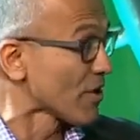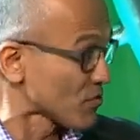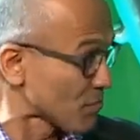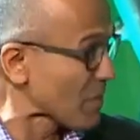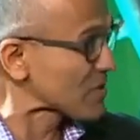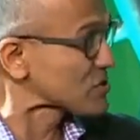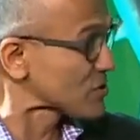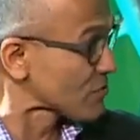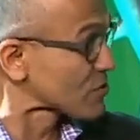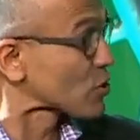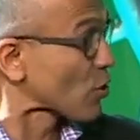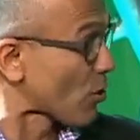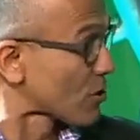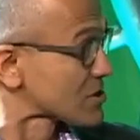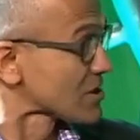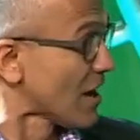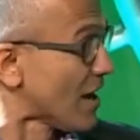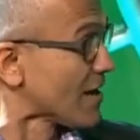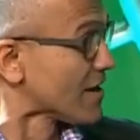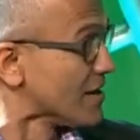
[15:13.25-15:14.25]
especially with
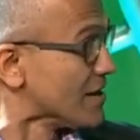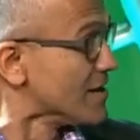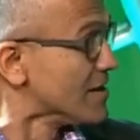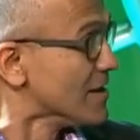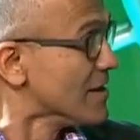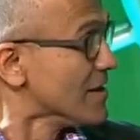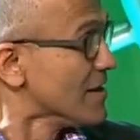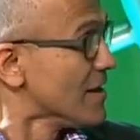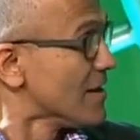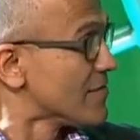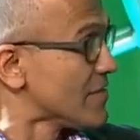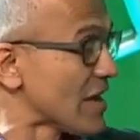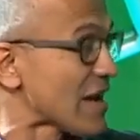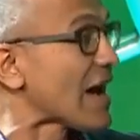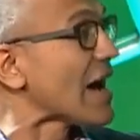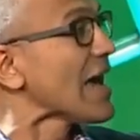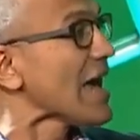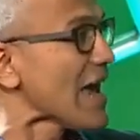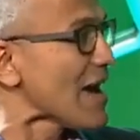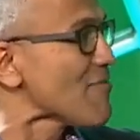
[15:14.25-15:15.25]
Cortana, than
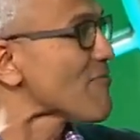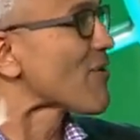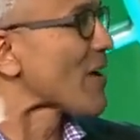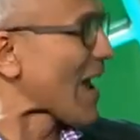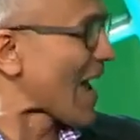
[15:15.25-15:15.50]
I ever